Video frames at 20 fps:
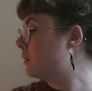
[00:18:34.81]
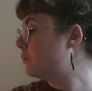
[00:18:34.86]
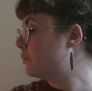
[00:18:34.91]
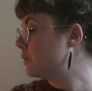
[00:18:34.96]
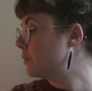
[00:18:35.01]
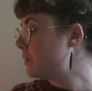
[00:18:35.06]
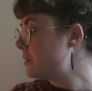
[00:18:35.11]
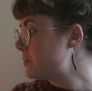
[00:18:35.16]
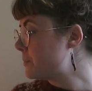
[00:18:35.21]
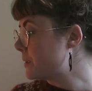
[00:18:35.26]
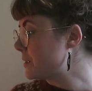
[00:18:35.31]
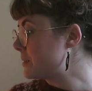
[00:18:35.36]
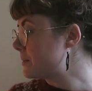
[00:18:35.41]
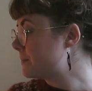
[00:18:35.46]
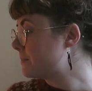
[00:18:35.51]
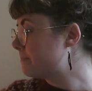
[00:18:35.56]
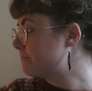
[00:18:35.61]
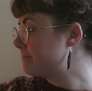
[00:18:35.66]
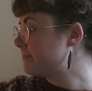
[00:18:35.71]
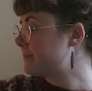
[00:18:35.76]
for Christmas.
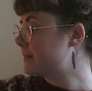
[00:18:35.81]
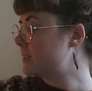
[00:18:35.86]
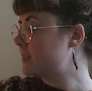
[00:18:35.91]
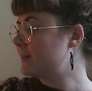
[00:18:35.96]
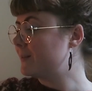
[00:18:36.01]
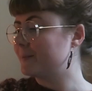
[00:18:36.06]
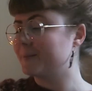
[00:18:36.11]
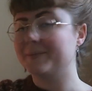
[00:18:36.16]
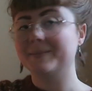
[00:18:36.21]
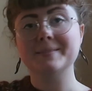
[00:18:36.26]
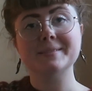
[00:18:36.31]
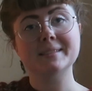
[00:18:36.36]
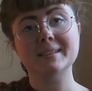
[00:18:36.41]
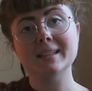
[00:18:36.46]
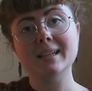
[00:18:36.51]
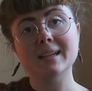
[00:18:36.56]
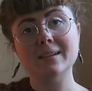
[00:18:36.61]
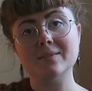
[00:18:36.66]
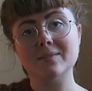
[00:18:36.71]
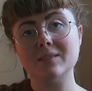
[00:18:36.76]
So
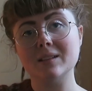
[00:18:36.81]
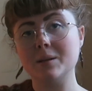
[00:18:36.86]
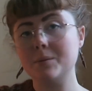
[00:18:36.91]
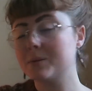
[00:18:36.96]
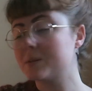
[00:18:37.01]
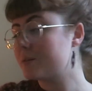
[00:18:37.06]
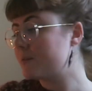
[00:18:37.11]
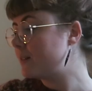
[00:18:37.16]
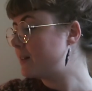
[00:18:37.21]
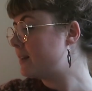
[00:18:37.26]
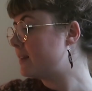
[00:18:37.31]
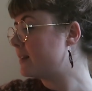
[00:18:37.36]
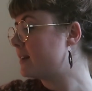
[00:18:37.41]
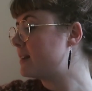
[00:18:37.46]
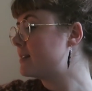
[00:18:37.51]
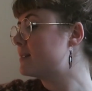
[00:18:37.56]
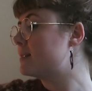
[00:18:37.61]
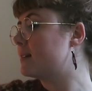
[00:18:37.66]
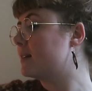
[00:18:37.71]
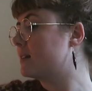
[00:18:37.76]
yeah, that was a really
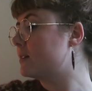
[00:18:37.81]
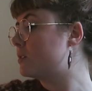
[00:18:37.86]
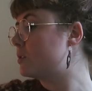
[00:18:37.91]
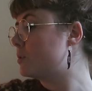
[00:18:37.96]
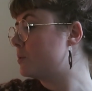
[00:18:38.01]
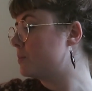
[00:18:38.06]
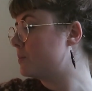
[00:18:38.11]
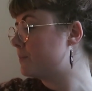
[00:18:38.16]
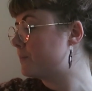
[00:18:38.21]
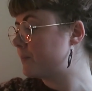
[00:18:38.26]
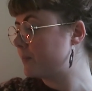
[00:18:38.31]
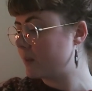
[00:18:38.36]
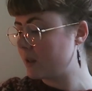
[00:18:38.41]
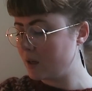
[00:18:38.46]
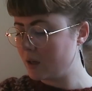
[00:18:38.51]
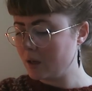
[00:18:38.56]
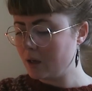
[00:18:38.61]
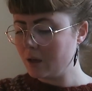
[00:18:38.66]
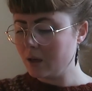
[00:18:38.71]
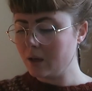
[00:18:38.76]
nice thing to do.
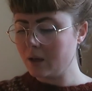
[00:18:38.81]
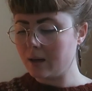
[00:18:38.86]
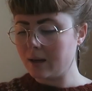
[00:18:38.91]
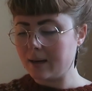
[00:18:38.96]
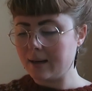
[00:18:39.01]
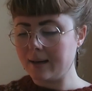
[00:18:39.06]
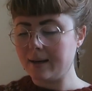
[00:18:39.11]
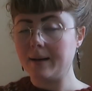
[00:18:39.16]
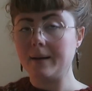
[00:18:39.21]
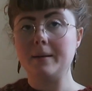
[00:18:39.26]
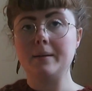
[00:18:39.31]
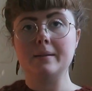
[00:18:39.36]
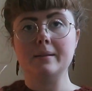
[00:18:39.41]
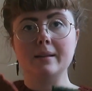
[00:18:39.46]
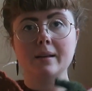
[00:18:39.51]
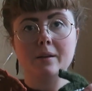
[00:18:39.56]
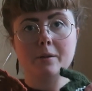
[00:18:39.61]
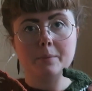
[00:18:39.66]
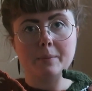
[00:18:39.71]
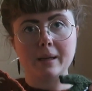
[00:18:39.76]
Now
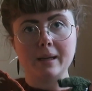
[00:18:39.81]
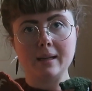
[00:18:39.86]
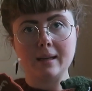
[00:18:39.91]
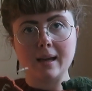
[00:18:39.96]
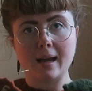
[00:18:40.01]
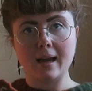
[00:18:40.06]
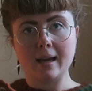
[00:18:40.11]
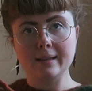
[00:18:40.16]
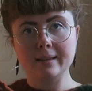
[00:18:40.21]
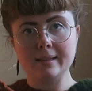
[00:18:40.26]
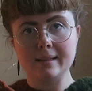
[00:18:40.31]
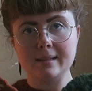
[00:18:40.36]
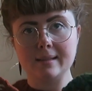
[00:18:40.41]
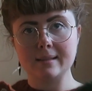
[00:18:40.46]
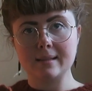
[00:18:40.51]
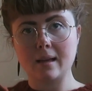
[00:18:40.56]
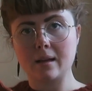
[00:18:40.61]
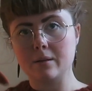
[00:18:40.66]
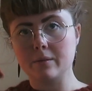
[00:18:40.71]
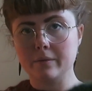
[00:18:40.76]
I made
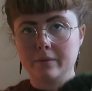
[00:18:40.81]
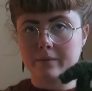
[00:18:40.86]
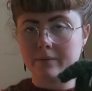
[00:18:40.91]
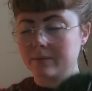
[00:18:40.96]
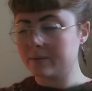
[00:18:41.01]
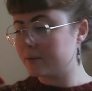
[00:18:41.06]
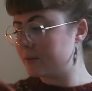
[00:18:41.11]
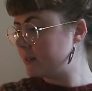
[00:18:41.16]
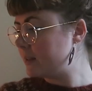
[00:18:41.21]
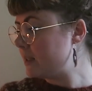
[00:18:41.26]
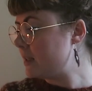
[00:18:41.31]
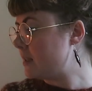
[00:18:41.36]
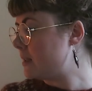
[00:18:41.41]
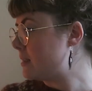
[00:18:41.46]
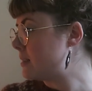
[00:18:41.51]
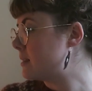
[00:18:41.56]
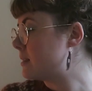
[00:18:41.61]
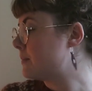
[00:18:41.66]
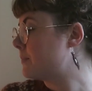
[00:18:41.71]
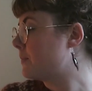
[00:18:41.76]
hangings out of
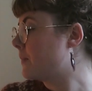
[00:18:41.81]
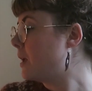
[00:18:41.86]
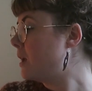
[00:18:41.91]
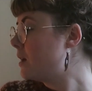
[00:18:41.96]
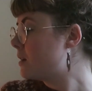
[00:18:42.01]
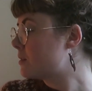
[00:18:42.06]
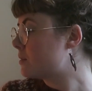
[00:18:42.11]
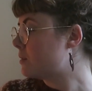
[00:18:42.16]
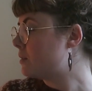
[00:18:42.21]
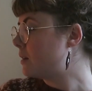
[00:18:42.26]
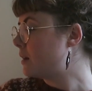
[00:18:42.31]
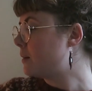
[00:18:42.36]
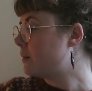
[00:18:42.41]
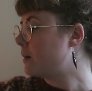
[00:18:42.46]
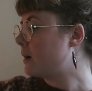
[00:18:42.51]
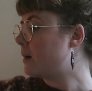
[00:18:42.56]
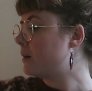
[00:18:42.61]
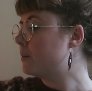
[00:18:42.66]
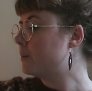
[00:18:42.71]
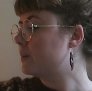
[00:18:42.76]
these. So now
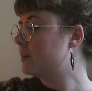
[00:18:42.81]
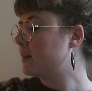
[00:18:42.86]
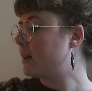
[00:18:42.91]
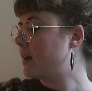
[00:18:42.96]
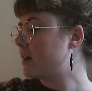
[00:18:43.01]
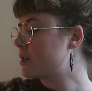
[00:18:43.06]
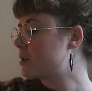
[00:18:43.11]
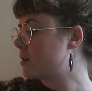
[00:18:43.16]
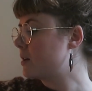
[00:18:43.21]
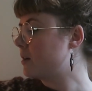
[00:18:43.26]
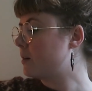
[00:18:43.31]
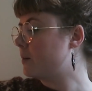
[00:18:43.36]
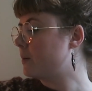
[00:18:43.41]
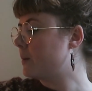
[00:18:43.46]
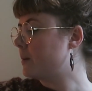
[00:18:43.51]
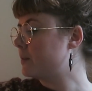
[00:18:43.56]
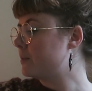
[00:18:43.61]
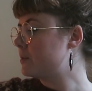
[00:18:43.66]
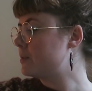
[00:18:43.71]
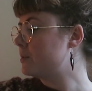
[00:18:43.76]
I will actually go
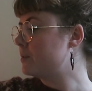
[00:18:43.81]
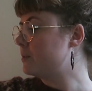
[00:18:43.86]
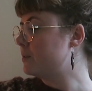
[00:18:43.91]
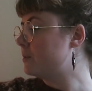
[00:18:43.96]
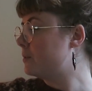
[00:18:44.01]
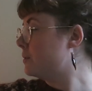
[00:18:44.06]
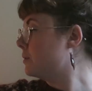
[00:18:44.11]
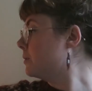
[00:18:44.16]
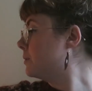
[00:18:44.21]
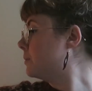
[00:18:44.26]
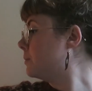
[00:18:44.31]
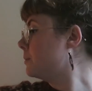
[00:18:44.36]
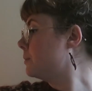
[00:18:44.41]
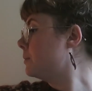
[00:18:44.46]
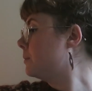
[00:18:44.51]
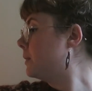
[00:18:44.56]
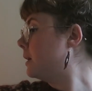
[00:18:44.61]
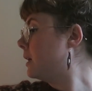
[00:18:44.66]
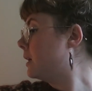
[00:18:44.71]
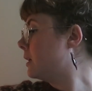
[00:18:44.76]
on to
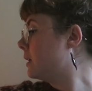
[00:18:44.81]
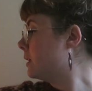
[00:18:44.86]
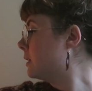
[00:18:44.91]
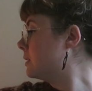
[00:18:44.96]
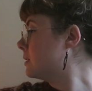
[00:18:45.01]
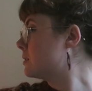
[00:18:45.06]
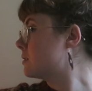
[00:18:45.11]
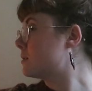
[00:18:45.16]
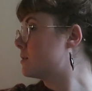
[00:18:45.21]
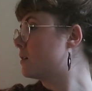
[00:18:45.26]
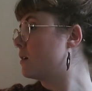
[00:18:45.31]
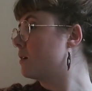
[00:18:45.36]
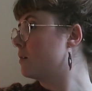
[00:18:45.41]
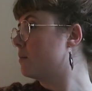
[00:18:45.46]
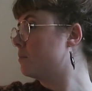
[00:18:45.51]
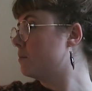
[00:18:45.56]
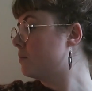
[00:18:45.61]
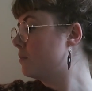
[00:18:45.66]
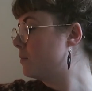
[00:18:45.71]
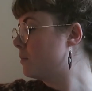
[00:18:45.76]
making
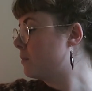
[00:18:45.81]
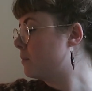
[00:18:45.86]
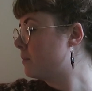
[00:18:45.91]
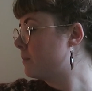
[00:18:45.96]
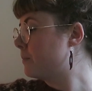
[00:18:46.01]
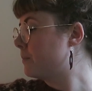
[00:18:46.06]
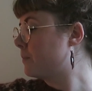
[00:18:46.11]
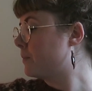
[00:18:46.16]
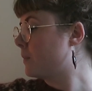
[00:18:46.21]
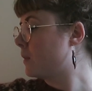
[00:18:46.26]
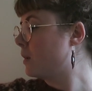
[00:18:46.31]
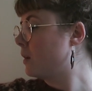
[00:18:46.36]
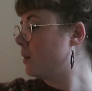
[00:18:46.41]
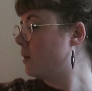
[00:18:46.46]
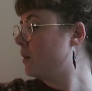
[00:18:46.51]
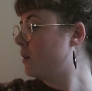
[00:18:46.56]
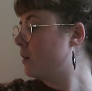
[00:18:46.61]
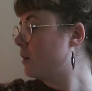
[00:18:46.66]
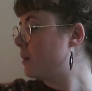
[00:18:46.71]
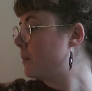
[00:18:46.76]
some
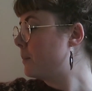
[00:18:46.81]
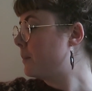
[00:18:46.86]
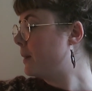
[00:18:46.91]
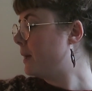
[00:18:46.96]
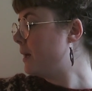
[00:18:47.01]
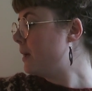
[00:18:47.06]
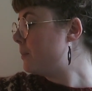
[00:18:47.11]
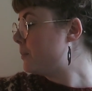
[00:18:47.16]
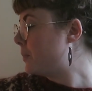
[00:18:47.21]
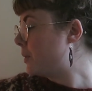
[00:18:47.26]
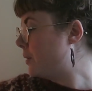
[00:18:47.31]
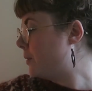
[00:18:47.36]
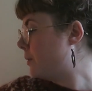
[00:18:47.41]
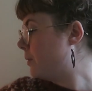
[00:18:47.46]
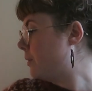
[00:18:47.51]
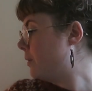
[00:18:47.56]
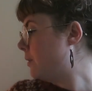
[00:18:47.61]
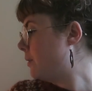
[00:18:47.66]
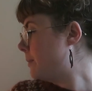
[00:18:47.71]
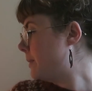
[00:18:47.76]
paper
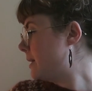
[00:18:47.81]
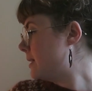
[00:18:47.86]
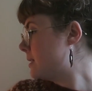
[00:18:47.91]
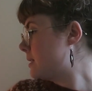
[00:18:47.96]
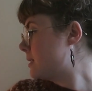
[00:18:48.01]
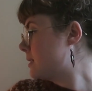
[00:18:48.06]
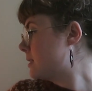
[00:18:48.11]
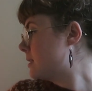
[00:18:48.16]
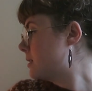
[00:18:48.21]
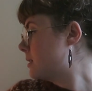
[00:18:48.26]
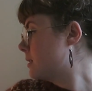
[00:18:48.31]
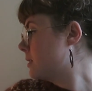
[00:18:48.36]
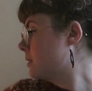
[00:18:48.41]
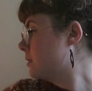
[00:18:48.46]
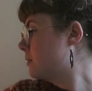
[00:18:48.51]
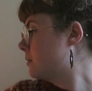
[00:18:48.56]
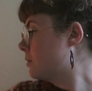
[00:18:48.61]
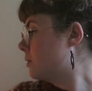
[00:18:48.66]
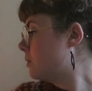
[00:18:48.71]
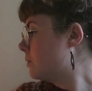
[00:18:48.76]
ornaments.
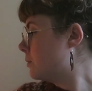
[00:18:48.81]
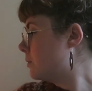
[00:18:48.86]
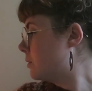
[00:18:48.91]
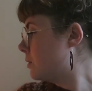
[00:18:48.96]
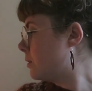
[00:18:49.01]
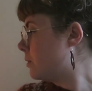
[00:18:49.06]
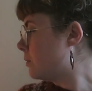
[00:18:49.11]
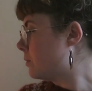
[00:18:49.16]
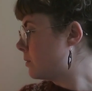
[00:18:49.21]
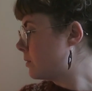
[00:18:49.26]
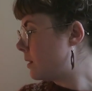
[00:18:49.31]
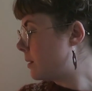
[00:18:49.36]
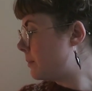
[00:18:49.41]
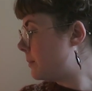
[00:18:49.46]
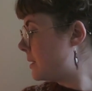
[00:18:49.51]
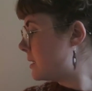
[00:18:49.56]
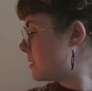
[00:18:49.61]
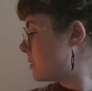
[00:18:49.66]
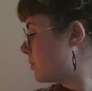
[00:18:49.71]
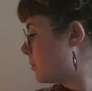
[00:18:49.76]
Oh no, I
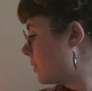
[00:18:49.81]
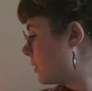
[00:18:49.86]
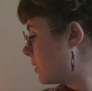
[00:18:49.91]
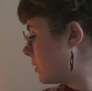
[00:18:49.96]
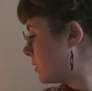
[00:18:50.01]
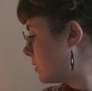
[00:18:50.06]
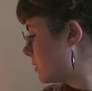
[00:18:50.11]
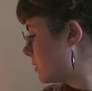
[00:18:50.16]
missed one.